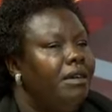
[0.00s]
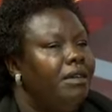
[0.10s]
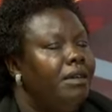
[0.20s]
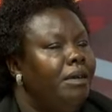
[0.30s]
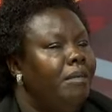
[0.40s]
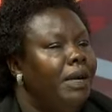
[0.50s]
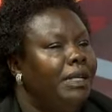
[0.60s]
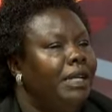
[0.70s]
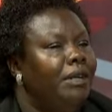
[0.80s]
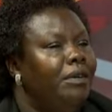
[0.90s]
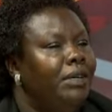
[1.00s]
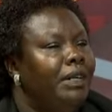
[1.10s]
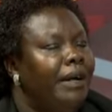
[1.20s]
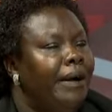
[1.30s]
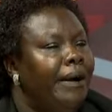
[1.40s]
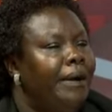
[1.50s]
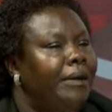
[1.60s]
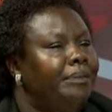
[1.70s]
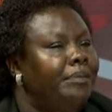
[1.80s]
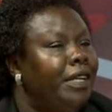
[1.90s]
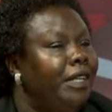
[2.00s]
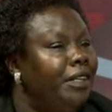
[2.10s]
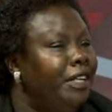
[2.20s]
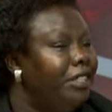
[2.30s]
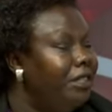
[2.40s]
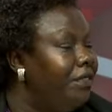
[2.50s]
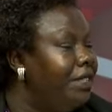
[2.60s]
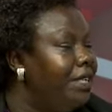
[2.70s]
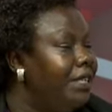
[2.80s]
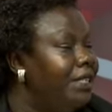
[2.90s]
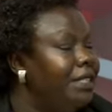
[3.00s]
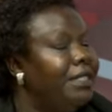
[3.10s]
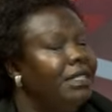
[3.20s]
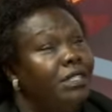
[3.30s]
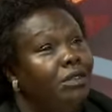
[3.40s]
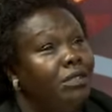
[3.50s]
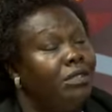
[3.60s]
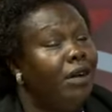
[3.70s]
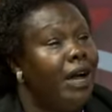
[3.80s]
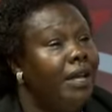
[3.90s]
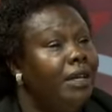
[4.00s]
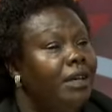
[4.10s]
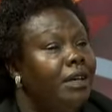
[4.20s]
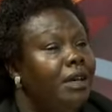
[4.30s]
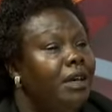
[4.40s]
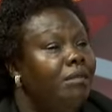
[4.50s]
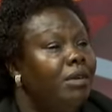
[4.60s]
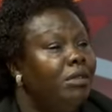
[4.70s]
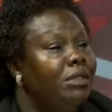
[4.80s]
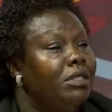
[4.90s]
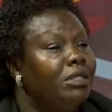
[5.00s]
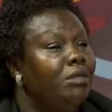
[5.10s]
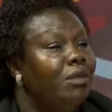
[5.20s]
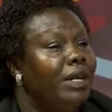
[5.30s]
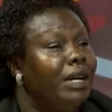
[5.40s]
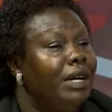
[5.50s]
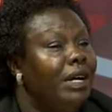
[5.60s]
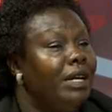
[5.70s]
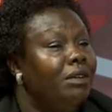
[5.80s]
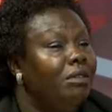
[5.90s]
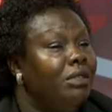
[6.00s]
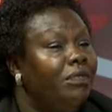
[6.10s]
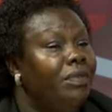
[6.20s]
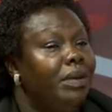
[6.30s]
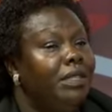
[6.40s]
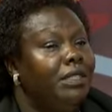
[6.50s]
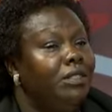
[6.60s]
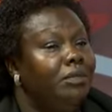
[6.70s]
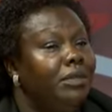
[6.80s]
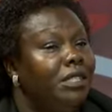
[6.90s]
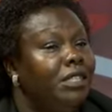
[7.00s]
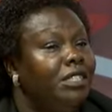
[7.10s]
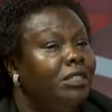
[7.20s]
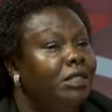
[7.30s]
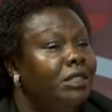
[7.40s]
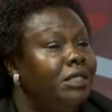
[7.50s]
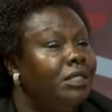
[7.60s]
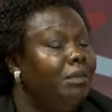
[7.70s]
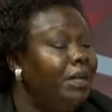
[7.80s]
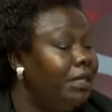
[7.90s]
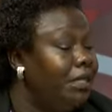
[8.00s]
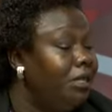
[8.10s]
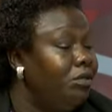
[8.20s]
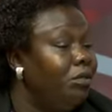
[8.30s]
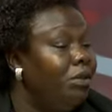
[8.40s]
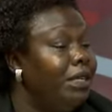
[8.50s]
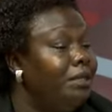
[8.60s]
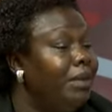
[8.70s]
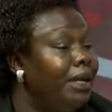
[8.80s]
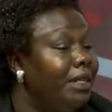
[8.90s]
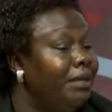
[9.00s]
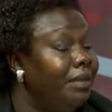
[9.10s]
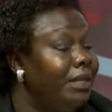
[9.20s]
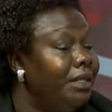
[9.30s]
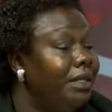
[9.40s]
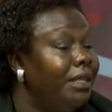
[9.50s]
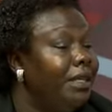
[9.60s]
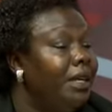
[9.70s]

The burden on the education facilities is also high, because when a girl undergoes female genital mutilation, she's mandated to get married immediately.